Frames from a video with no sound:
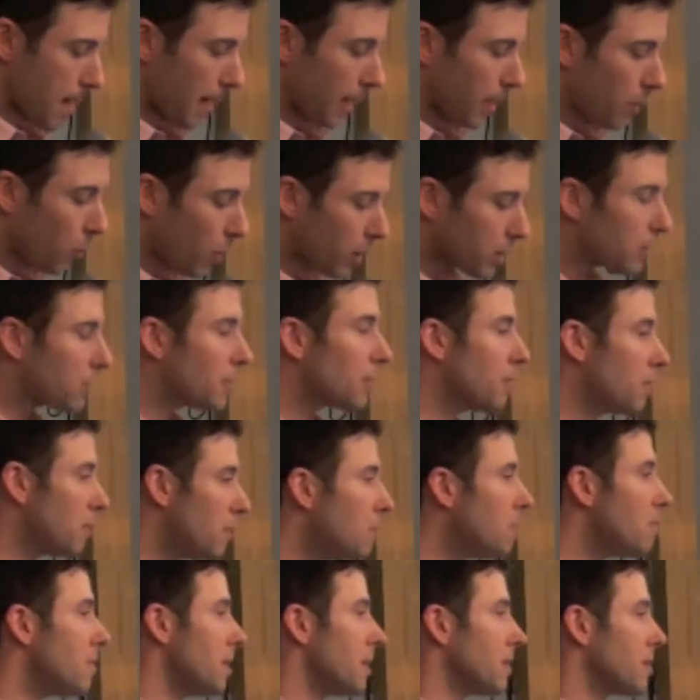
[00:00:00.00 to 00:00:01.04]
And he wants to
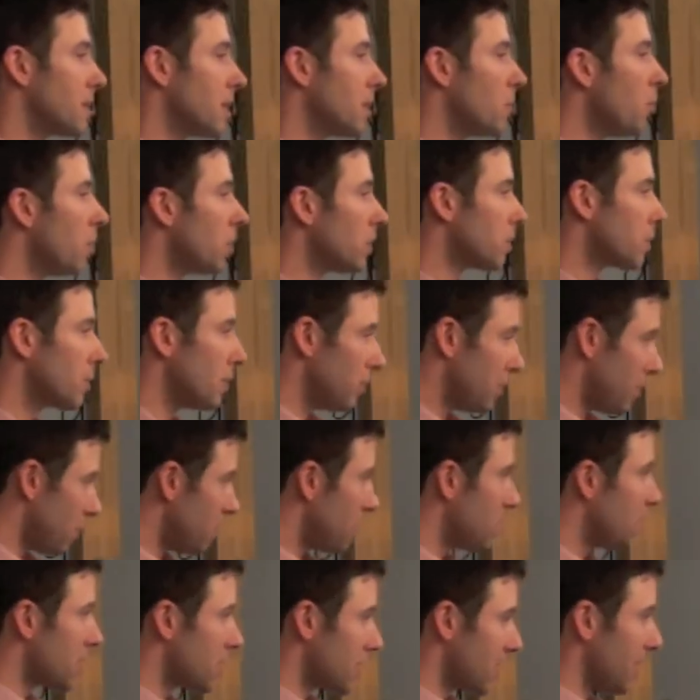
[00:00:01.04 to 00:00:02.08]
do this. He wants to
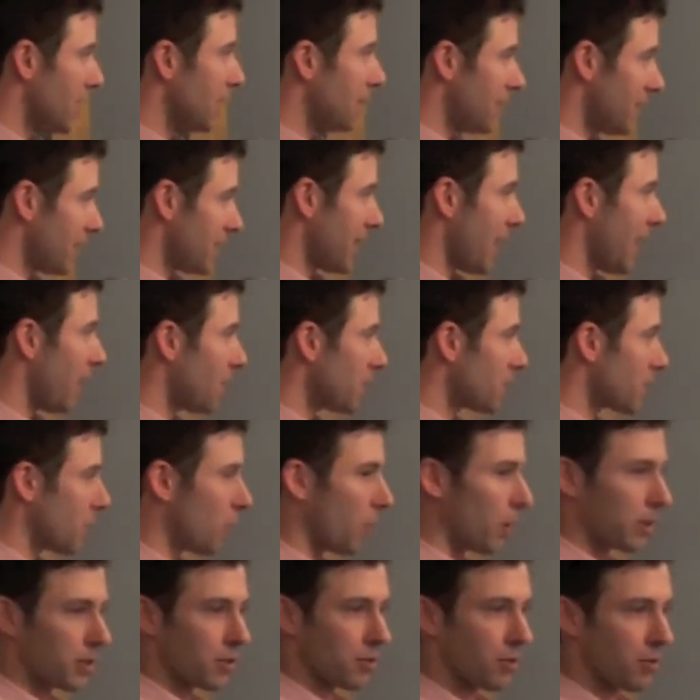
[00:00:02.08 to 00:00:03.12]
do this in this house. He
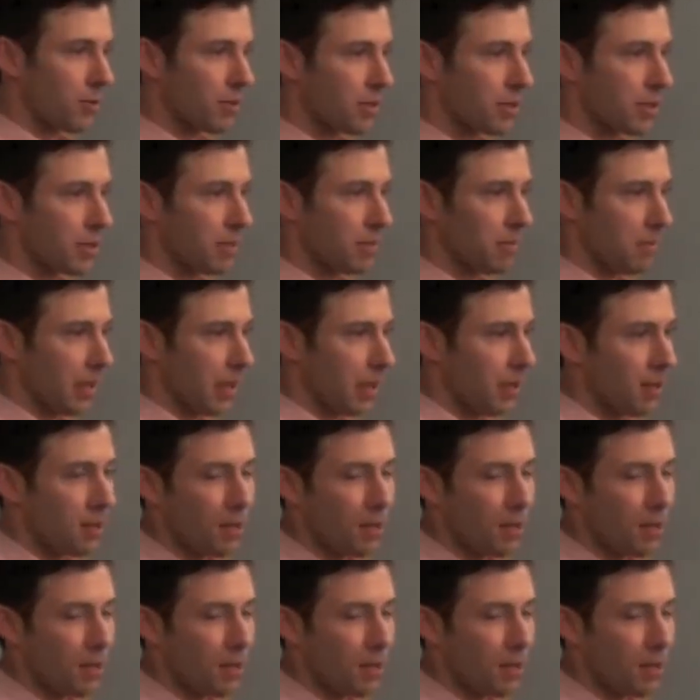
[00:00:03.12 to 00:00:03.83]
wants to do this in me.